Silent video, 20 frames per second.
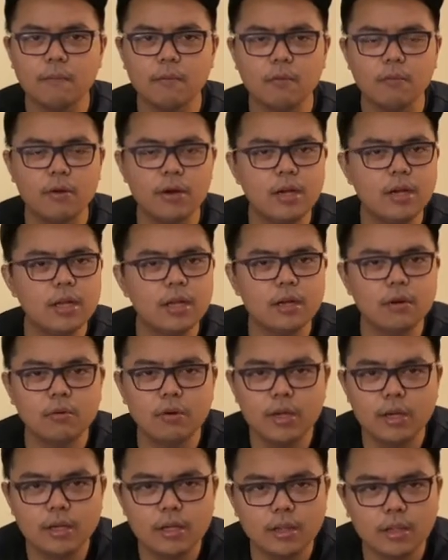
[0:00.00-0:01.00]
really
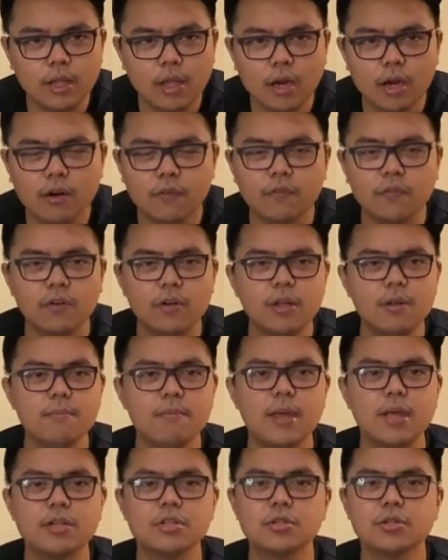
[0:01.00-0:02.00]
read it carefully.
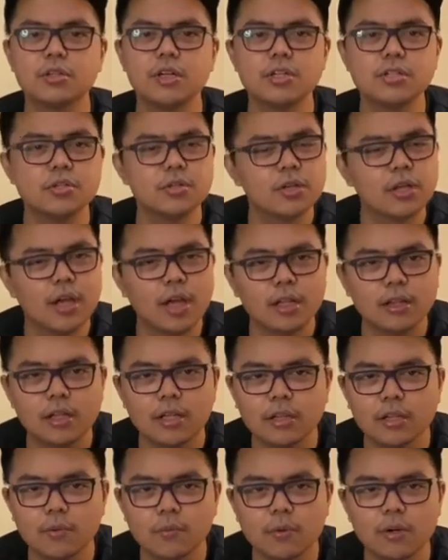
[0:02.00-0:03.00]
Make sure that you're
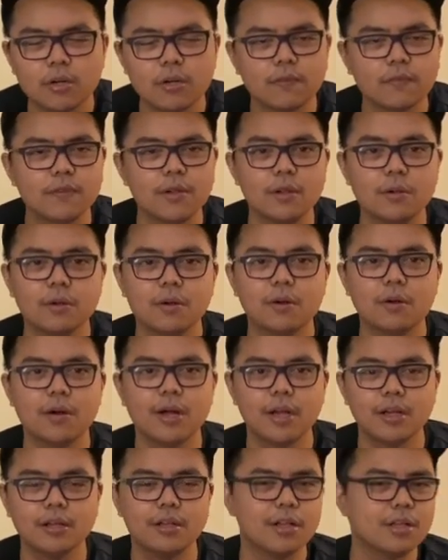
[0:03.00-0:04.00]
getting the word of the Lord
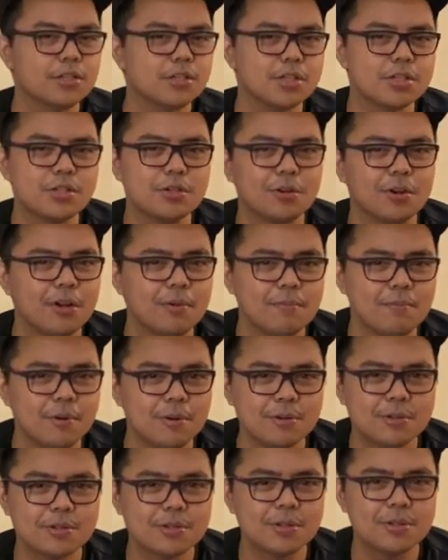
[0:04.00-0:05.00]
right, not just your
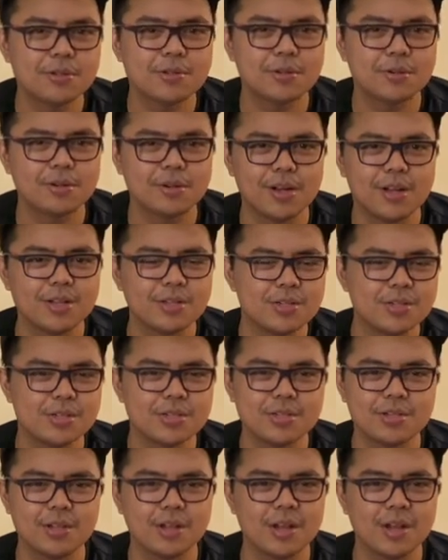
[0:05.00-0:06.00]
emotions or not
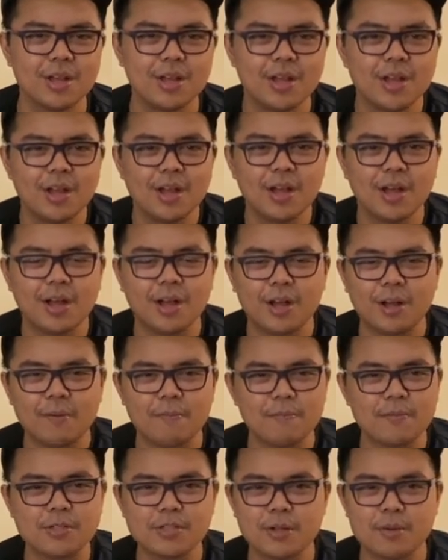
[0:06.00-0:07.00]
just the
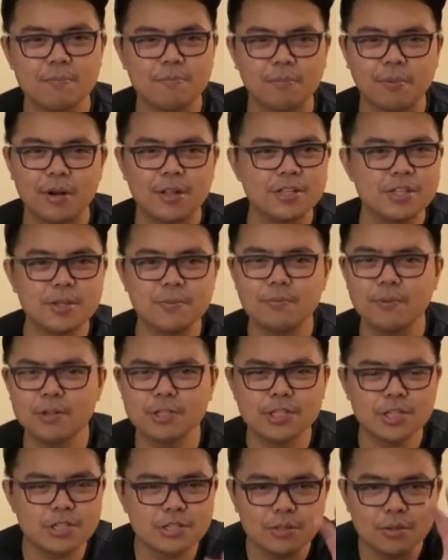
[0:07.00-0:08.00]
some
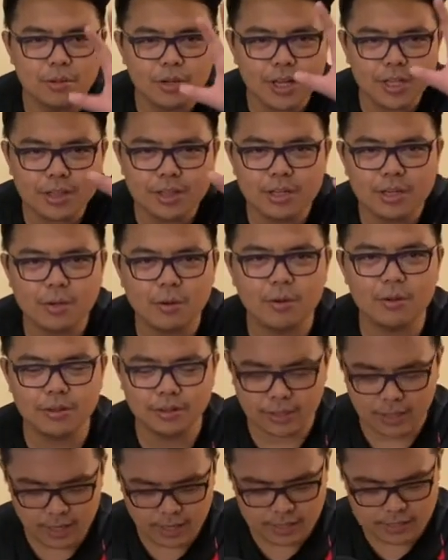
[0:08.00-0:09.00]
principles. Just look at the
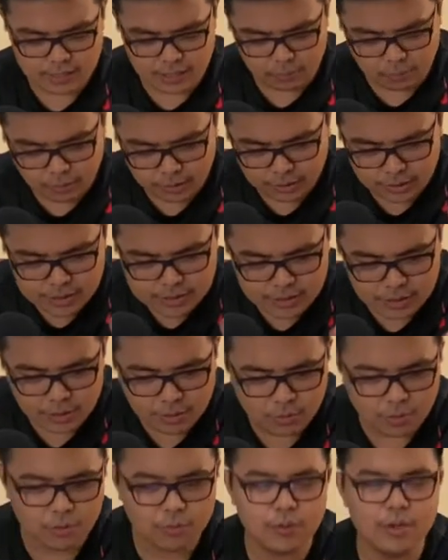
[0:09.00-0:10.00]
context and what is the
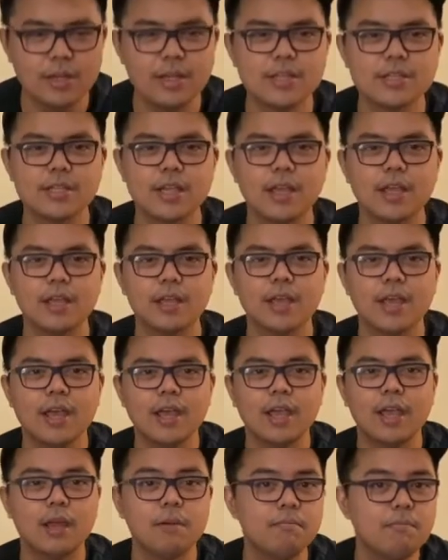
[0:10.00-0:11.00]
Lord really saying,
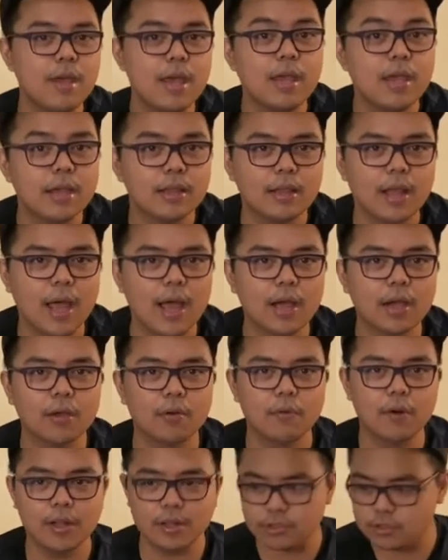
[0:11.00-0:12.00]
and make it
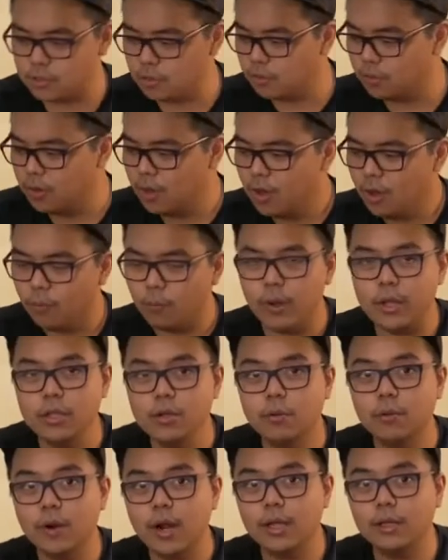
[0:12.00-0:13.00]
accurate. So
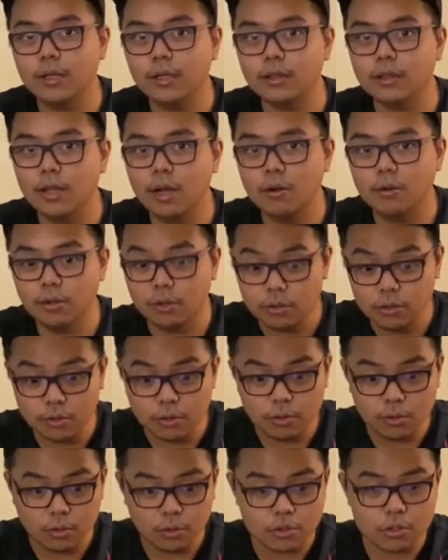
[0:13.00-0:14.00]
when you write it down on
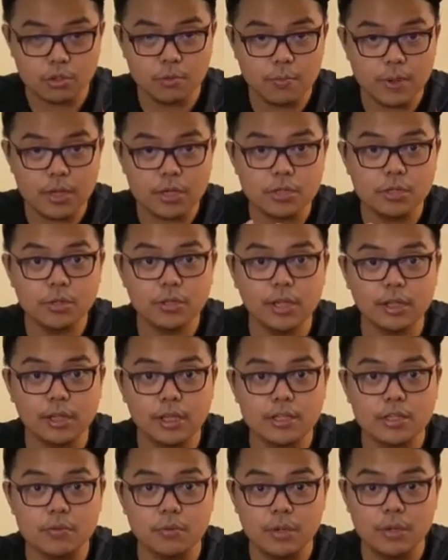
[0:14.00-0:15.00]
your notes, you make sure
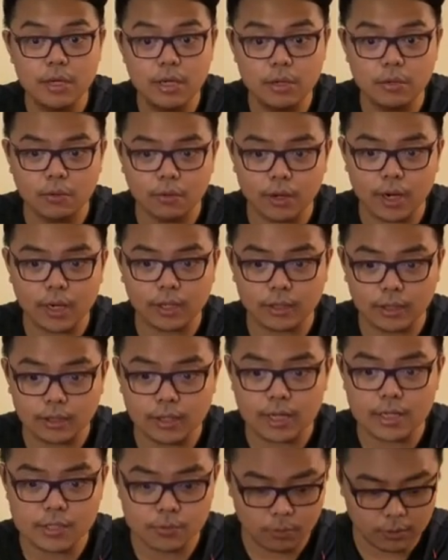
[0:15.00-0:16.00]
that it's really correct, that
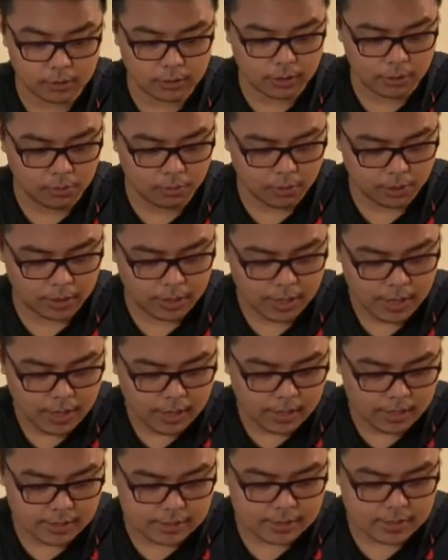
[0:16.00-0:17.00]
that's what the Lord
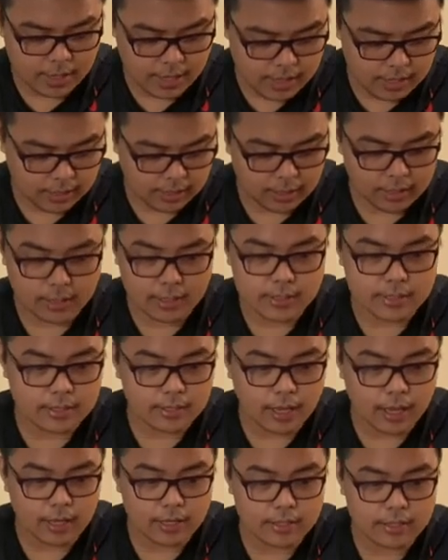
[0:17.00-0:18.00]
is saying in his
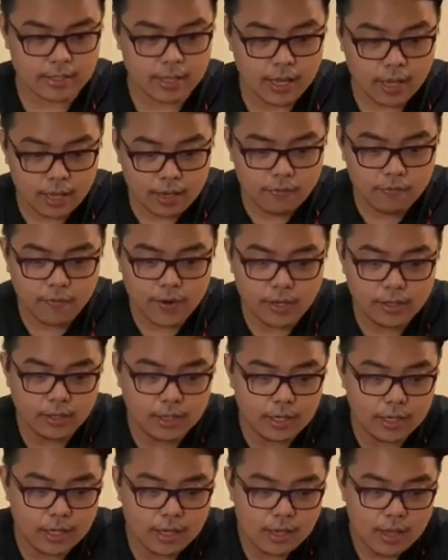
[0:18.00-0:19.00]
text. And
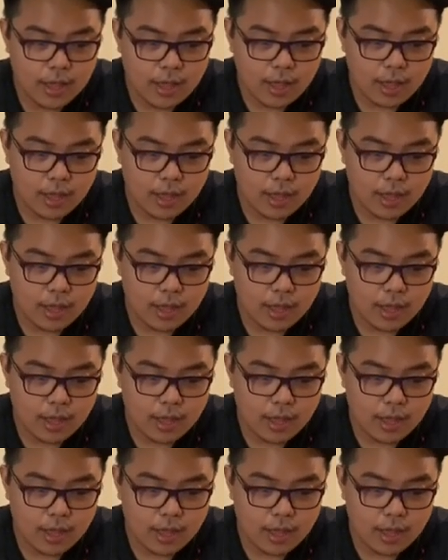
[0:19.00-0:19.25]
finally,